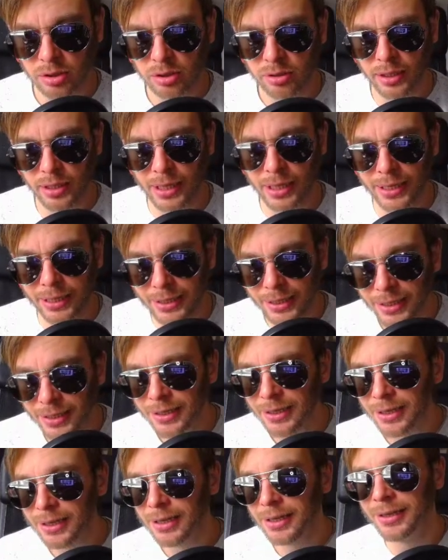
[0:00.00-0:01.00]
Nothing.
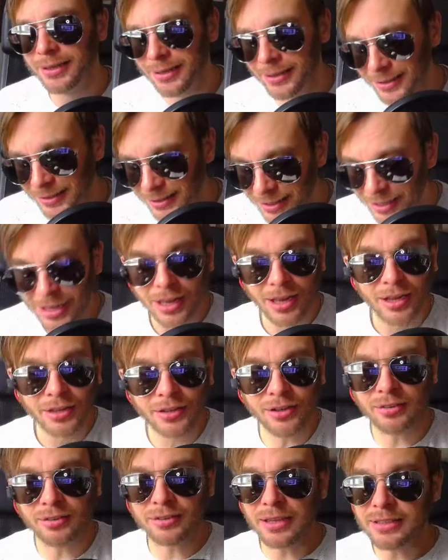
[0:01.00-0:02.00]

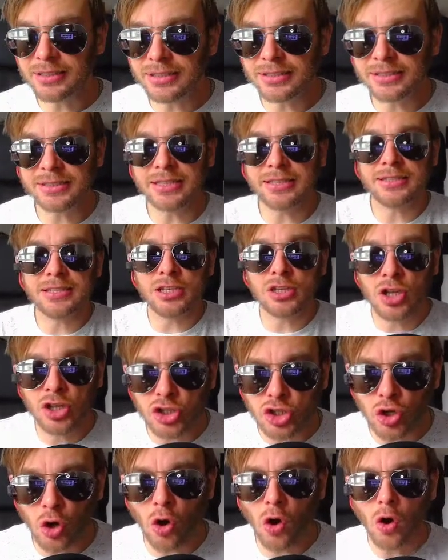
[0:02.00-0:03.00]

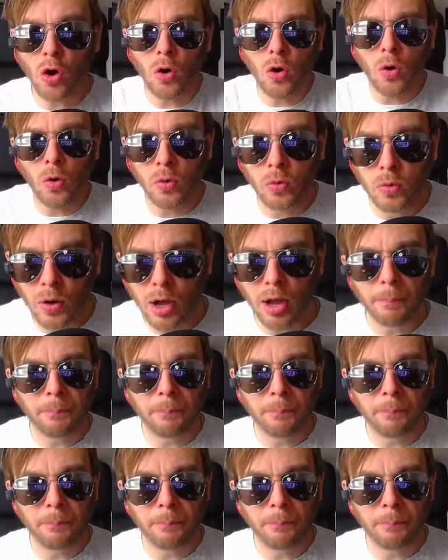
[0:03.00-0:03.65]
It's all